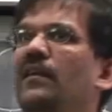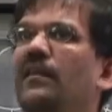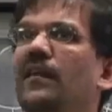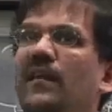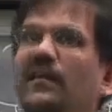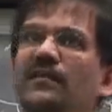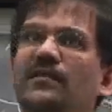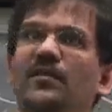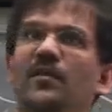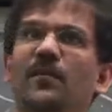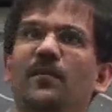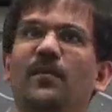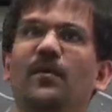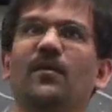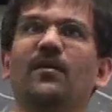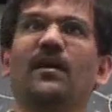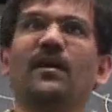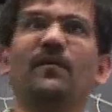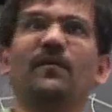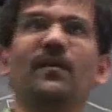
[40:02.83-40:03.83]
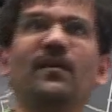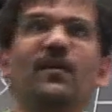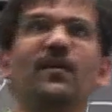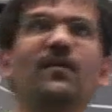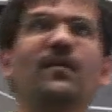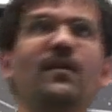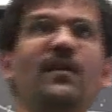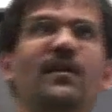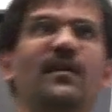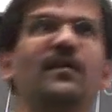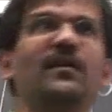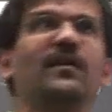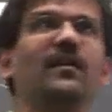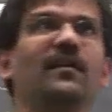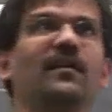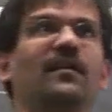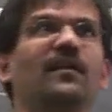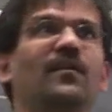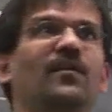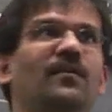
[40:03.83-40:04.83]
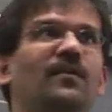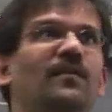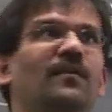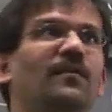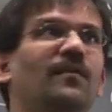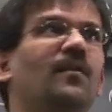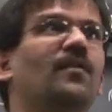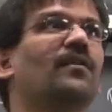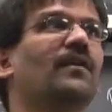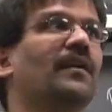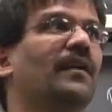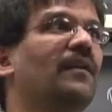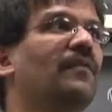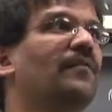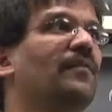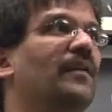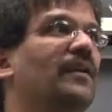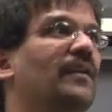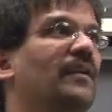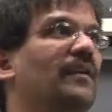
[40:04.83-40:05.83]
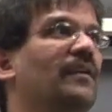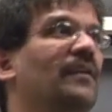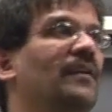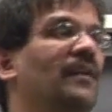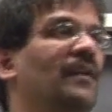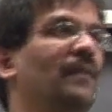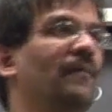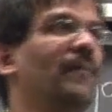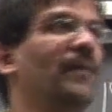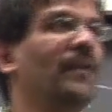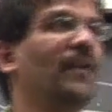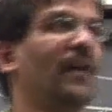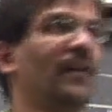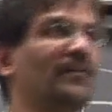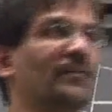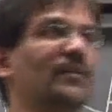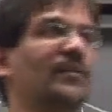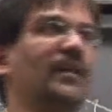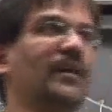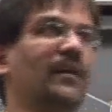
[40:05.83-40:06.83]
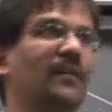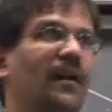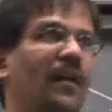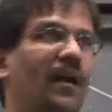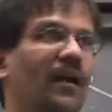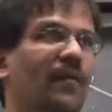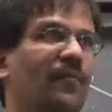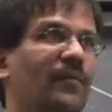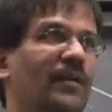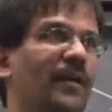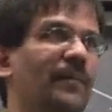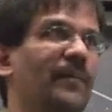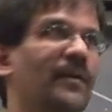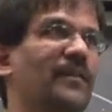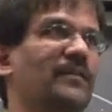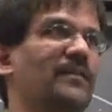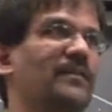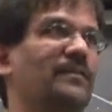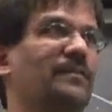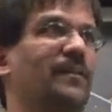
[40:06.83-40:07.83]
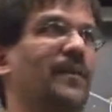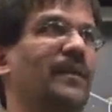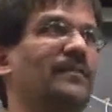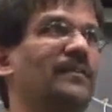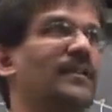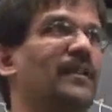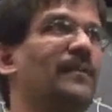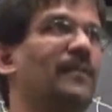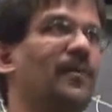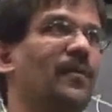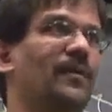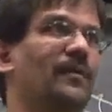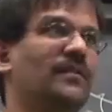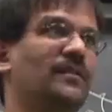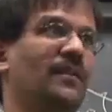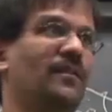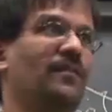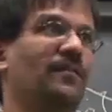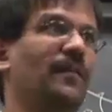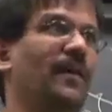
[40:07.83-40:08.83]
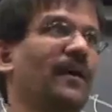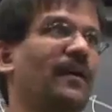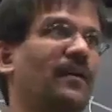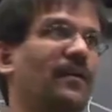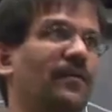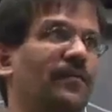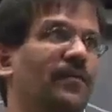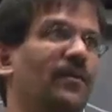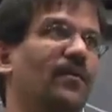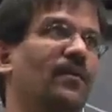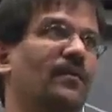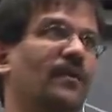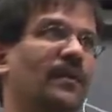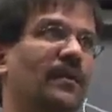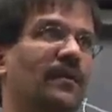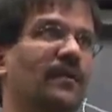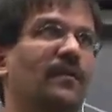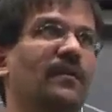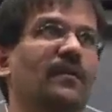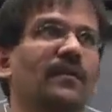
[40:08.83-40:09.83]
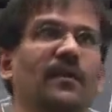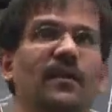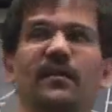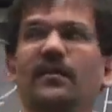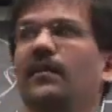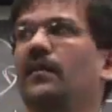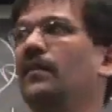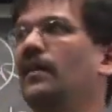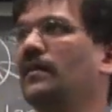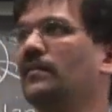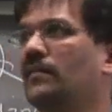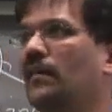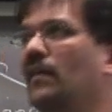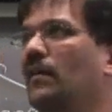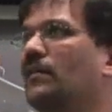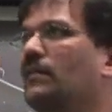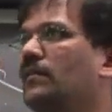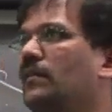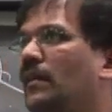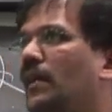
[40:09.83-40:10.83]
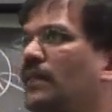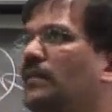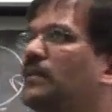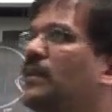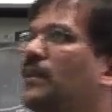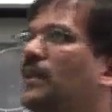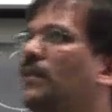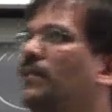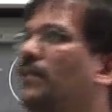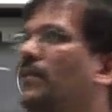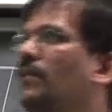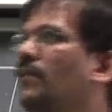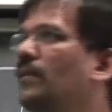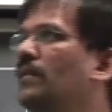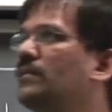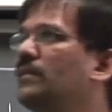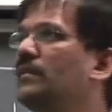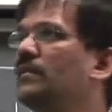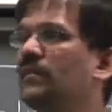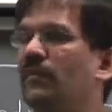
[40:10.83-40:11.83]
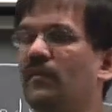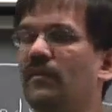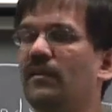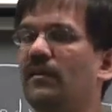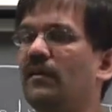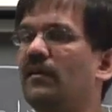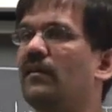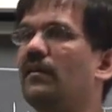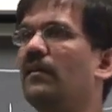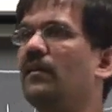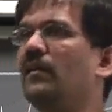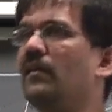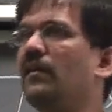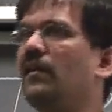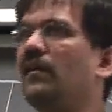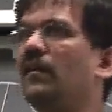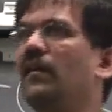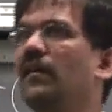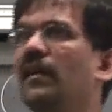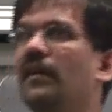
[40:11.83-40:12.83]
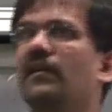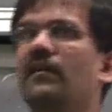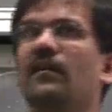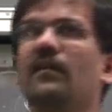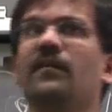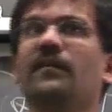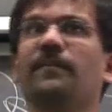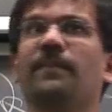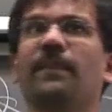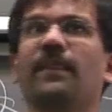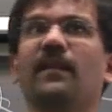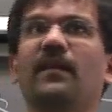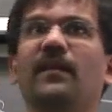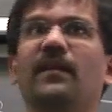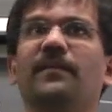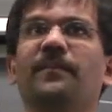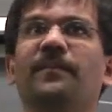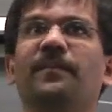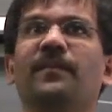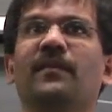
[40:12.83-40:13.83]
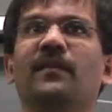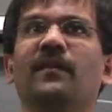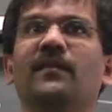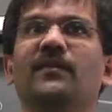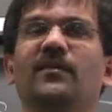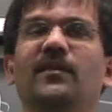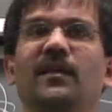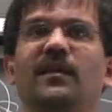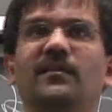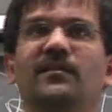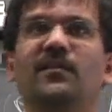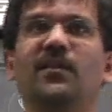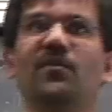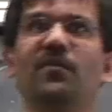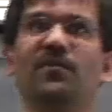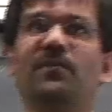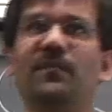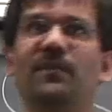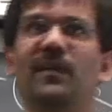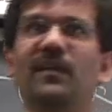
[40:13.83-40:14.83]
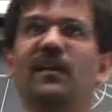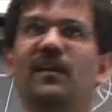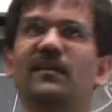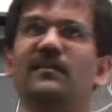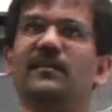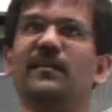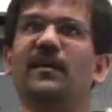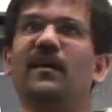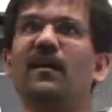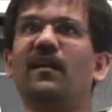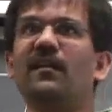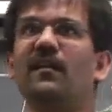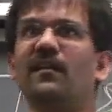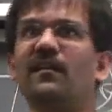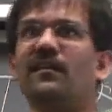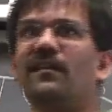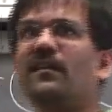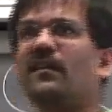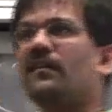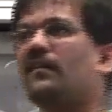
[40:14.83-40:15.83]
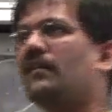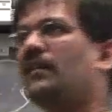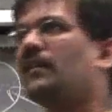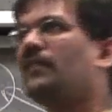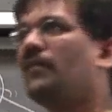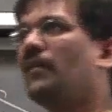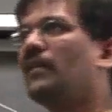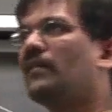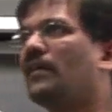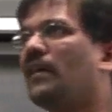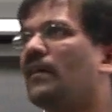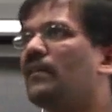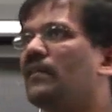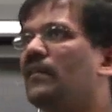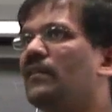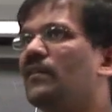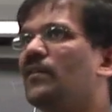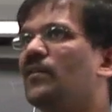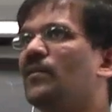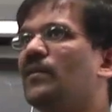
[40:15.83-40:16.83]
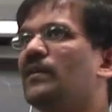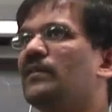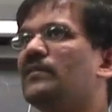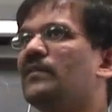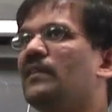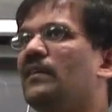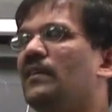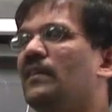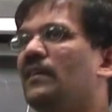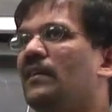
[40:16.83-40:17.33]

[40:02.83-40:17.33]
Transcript: yes, your program will look like infinity, but it'll also take a lot of time because it's basically moving stuff back and forth, and that's called thrashing, and we'll see some of that later on, right? So there is no free lunch. I mean, all the trick we are trying to do is